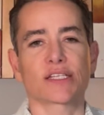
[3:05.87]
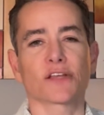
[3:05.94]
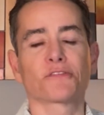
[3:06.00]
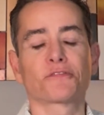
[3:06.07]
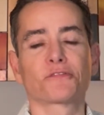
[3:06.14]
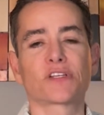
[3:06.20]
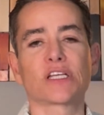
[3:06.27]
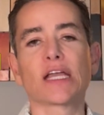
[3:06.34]

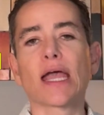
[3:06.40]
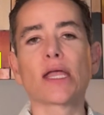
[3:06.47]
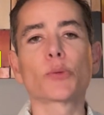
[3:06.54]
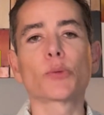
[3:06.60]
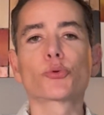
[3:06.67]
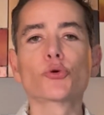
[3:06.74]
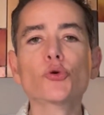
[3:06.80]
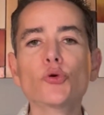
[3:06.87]
It's
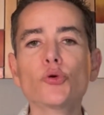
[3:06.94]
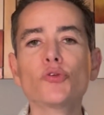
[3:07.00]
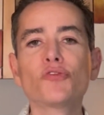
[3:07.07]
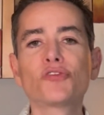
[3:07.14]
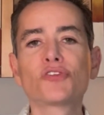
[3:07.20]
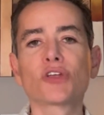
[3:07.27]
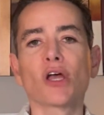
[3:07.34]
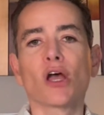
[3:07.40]
FDA
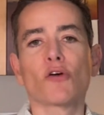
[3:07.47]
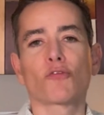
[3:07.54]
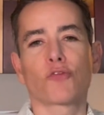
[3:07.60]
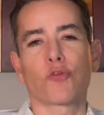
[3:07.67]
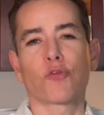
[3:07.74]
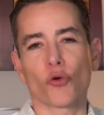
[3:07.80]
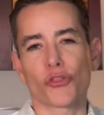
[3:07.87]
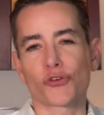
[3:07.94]
approved
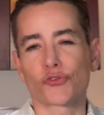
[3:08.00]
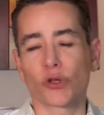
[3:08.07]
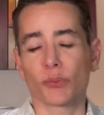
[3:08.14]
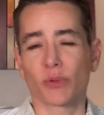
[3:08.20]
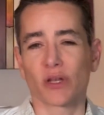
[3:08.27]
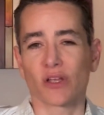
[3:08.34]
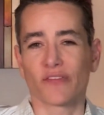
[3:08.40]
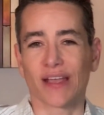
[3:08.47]
for the
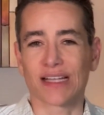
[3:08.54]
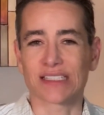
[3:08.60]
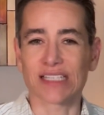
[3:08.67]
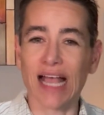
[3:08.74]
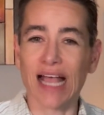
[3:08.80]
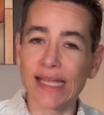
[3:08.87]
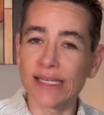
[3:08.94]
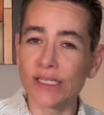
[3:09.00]
treatment of
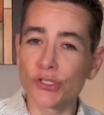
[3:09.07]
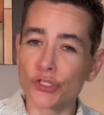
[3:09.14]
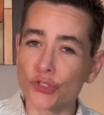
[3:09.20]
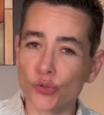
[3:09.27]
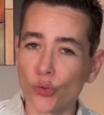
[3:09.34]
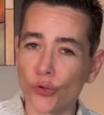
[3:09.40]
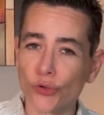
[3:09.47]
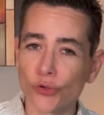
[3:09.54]
anxiety
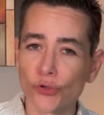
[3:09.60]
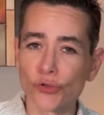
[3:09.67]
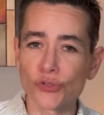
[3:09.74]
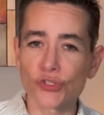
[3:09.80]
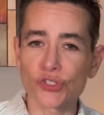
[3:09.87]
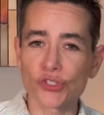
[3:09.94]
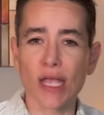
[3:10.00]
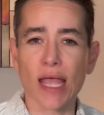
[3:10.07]

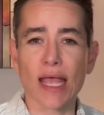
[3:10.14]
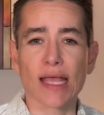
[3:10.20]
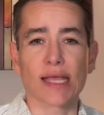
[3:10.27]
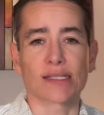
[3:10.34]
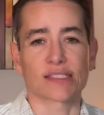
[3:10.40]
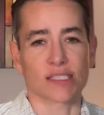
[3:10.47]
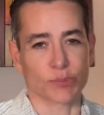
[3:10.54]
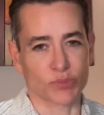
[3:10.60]
disorders
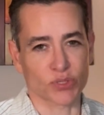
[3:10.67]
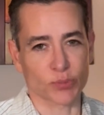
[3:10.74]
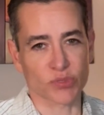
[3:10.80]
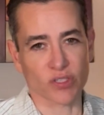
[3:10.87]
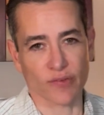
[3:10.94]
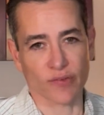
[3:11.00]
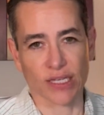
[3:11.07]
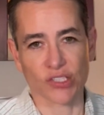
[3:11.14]

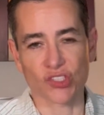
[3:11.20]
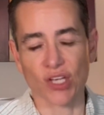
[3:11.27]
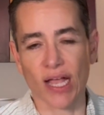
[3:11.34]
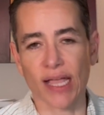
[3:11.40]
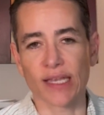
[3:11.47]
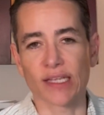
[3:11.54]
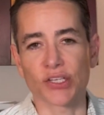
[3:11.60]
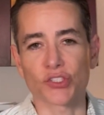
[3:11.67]
symptoms of
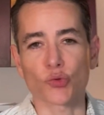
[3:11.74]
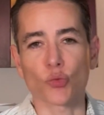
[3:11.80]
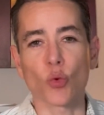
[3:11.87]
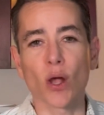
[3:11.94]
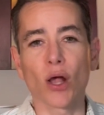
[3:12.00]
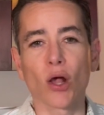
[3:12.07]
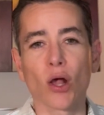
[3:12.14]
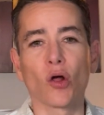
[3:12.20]
anxiety
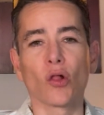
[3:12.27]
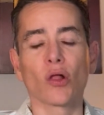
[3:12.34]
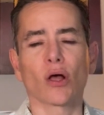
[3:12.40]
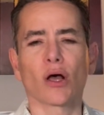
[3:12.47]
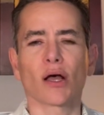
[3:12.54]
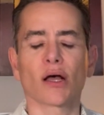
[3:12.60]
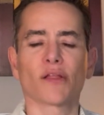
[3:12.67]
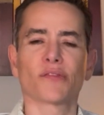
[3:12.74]
as
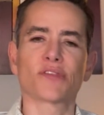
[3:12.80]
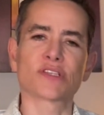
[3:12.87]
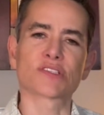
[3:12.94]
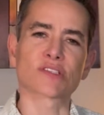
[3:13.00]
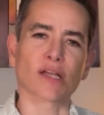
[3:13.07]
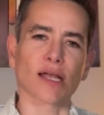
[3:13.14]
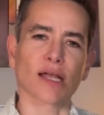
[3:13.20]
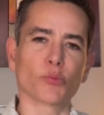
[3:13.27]
well,
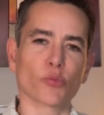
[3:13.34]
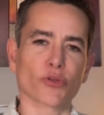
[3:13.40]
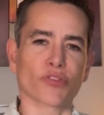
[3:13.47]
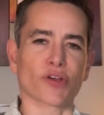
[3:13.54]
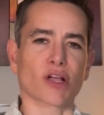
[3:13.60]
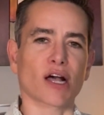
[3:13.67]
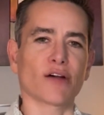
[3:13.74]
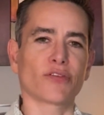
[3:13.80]
this
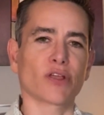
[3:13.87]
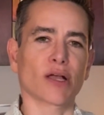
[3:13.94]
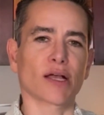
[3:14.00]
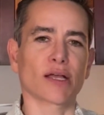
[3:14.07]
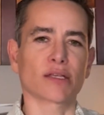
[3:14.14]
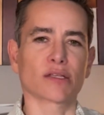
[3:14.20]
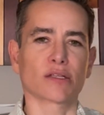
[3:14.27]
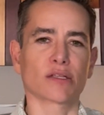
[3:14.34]
time with the
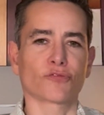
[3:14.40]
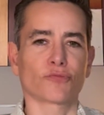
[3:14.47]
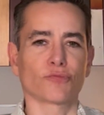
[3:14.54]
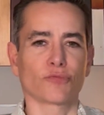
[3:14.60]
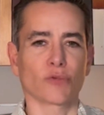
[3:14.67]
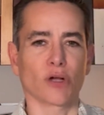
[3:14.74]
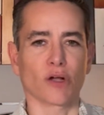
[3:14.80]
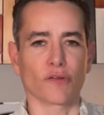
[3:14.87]
caveat
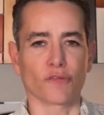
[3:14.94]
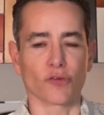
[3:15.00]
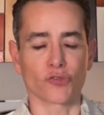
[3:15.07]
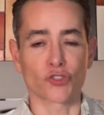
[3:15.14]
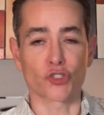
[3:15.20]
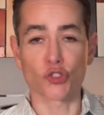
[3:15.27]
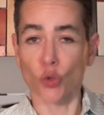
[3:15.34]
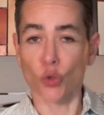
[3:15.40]

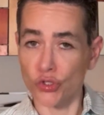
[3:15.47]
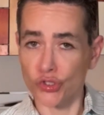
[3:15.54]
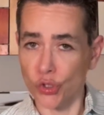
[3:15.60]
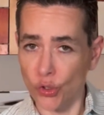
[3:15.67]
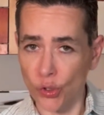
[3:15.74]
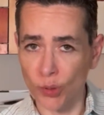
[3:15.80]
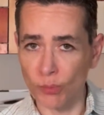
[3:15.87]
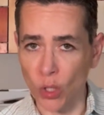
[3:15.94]
of
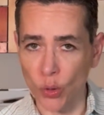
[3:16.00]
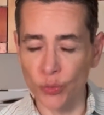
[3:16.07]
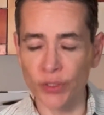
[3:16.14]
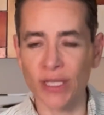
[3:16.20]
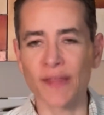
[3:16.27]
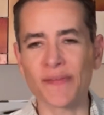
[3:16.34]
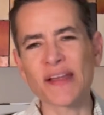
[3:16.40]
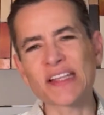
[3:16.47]
short term
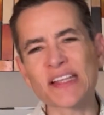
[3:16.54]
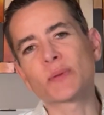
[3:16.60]
only.